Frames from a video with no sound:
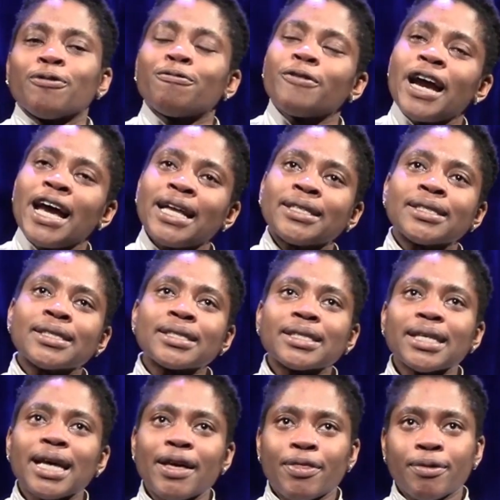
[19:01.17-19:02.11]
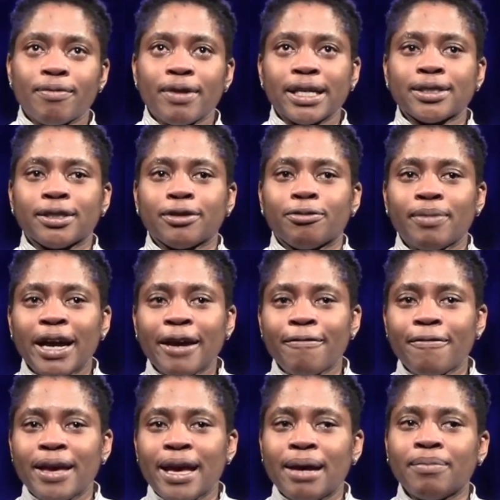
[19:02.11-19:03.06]
her friends and the rest of my
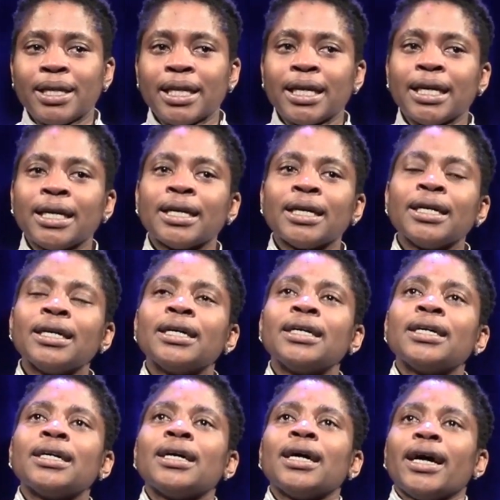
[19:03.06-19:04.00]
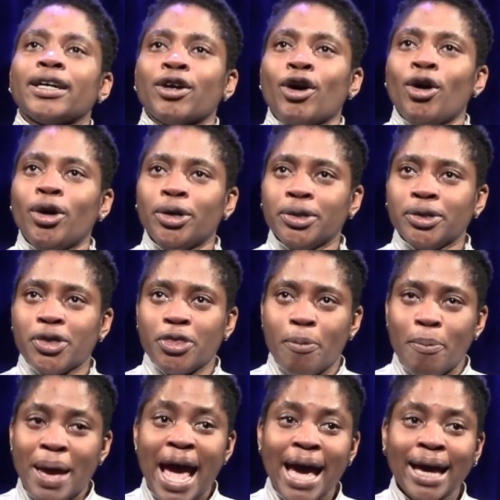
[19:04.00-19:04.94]
family. I called
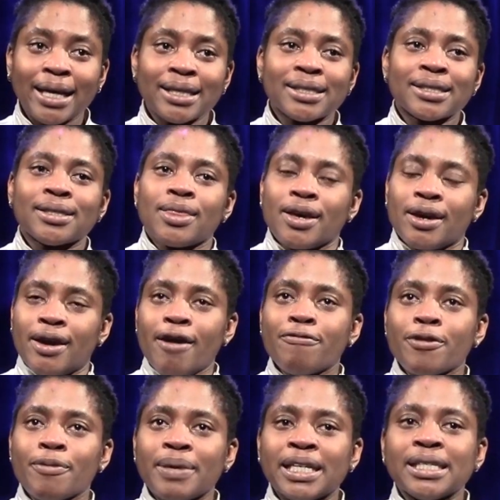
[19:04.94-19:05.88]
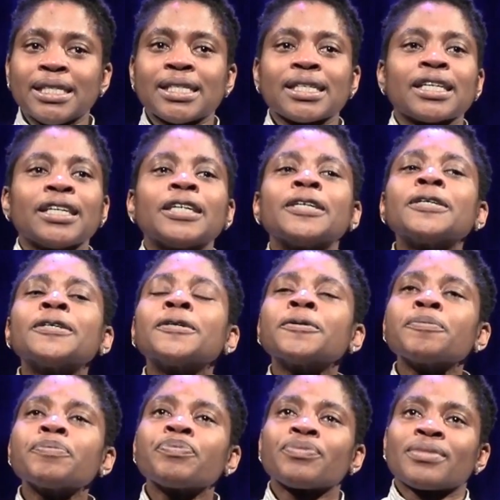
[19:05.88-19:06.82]
the banks, the government.
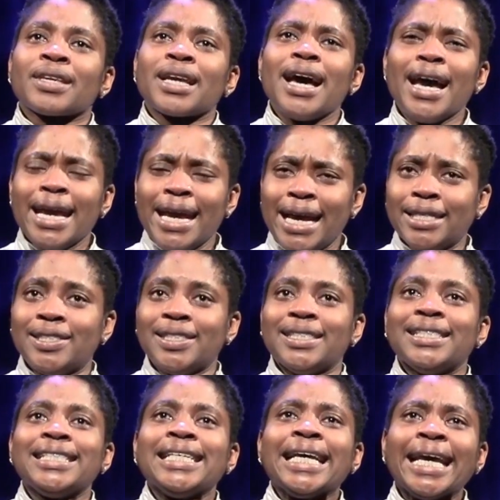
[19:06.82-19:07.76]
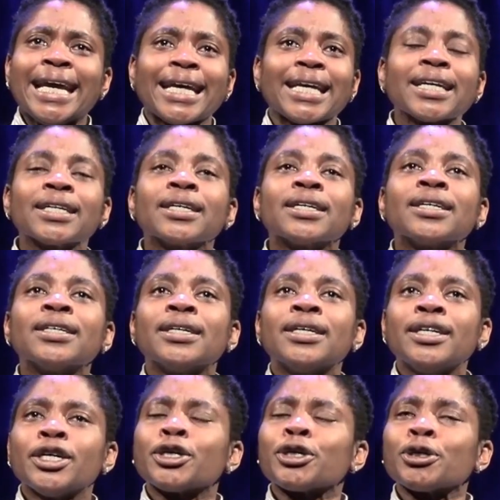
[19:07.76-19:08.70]
I had to tick
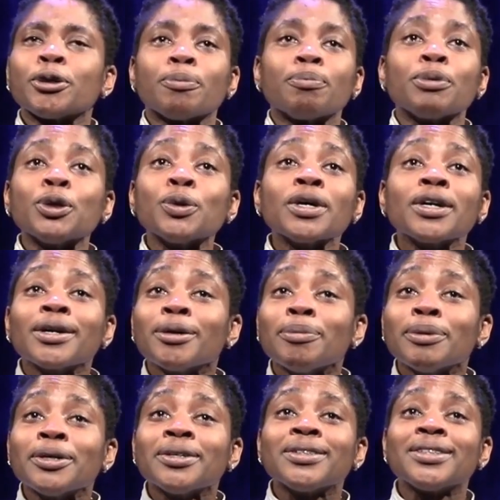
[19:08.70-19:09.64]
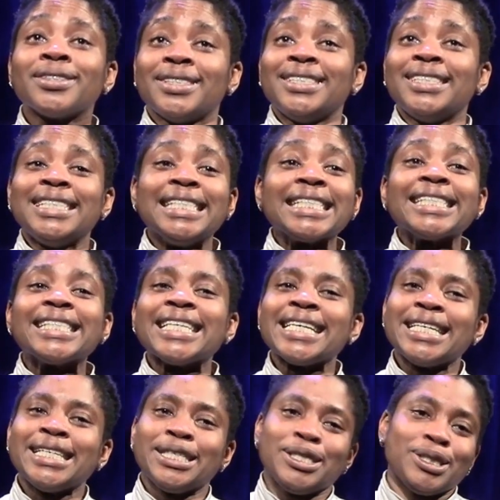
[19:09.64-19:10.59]
communicable
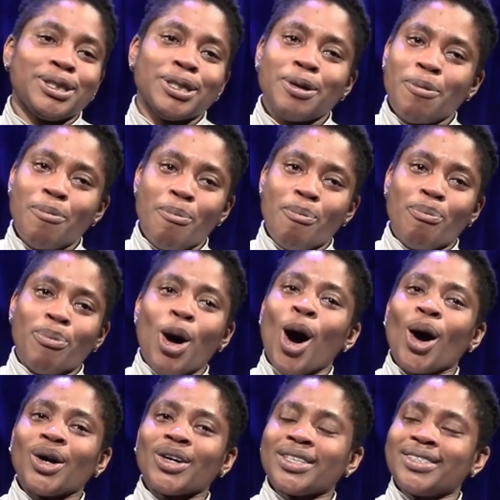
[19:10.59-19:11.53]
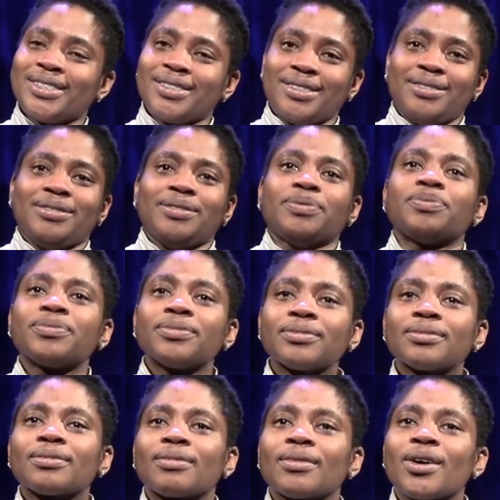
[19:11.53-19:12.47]
disease box
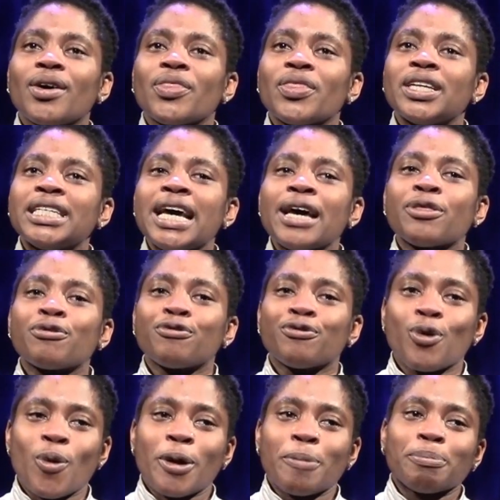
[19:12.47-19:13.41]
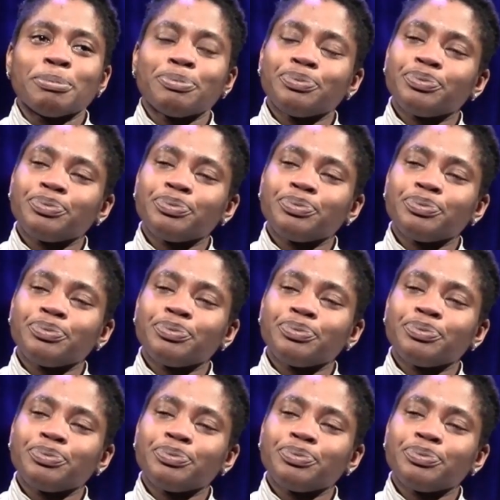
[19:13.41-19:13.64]
on the death form.